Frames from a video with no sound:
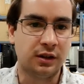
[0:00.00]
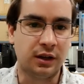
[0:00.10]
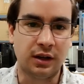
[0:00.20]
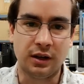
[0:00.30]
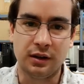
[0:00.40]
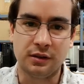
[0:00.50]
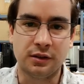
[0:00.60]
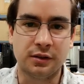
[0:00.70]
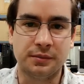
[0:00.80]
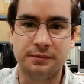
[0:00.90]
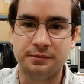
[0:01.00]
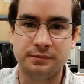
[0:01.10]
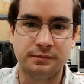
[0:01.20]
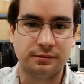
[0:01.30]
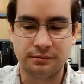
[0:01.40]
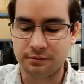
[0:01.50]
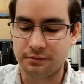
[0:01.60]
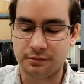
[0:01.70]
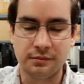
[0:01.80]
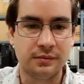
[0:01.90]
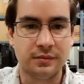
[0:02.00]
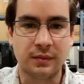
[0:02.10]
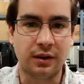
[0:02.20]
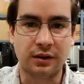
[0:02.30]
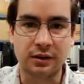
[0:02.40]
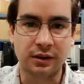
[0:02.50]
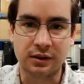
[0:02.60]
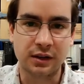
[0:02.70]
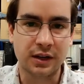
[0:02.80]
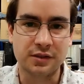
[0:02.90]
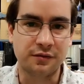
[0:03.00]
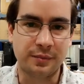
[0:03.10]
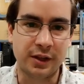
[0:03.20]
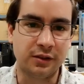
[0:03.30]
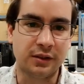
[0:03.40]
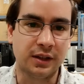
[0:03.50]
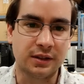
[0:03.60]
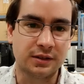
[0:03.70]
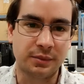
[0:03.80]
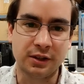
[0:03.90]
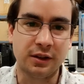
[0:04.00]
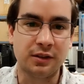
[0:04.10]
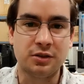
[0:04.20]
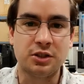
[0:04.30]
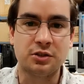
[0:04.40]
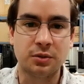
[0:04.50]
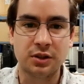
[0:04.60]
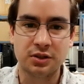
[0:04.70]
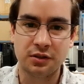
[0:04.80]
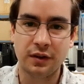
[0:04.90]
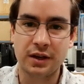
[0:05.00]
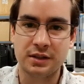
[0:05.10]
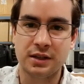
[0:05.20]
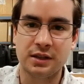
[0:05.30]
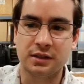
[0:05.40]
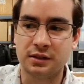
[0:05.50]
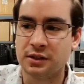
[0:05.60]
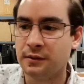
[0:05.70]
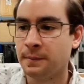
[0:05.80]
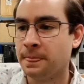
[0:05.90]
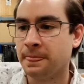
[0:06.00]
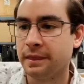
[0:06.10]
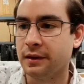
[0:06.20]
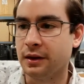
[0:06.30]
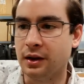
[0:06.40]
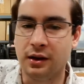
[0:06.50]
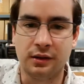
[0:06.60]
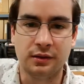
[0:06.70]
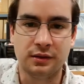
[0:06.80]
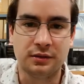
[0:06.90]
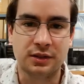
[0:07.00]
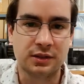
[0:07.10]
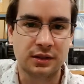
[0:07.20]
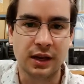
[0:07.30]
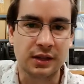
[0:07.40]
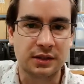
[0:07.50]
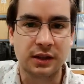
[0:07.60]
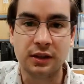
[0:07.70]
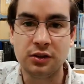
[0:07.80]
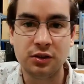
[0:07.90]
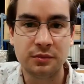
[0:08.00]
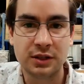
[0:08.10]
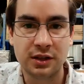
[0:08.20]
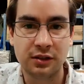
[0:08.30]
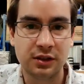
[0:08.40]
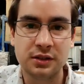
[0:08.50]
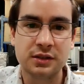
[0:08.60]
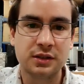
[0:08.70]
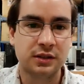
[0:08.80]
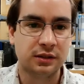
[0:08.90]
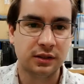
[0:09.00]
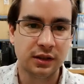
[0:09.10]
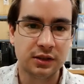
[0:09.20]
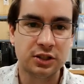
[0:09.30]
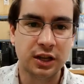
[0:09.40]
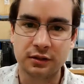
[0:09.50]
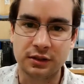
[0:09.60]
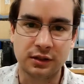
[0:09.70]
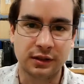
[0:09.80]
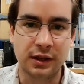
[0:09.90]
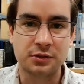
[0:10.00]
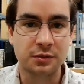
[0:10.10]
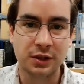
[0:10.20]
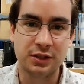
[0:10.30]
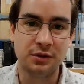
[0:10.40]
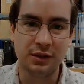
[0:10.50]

uh, you know, all, all kinds of better things, better energy storage devices, uh, and just, yeah, study new materials in general. And that's what we do